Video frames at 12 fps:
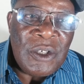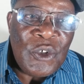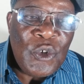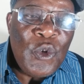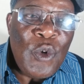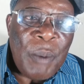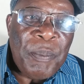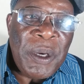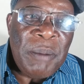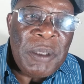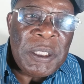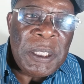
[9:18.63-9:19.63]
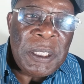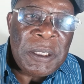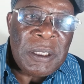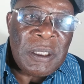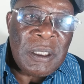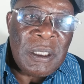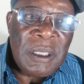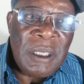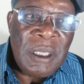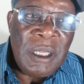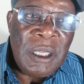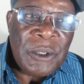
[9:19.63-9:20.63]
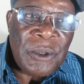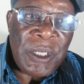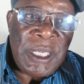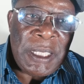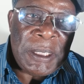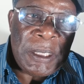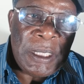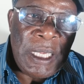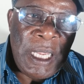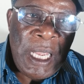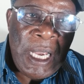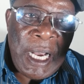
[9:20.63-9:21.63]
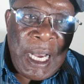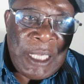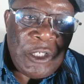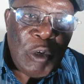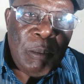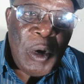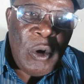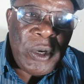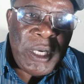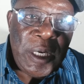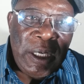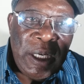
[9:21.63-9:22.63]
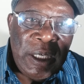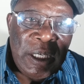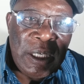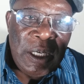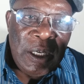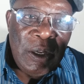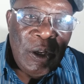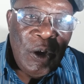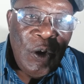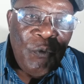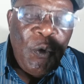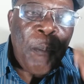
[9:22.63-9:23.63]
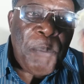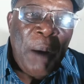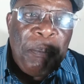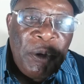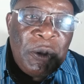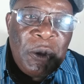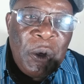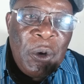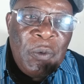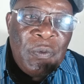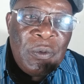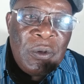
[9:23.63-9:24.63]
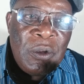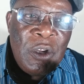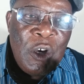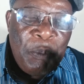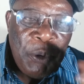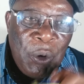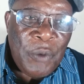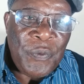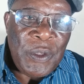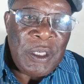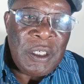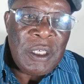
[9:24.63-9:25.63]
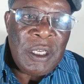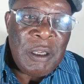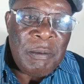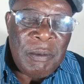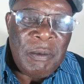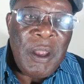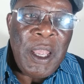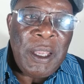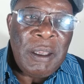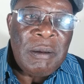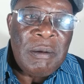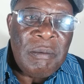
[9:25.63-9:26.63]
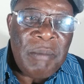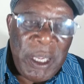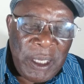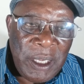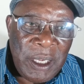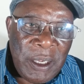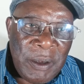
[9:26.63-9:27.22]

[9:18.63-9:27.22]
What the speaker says: to your premises. So yes, customer-oriented for purpose of profit making.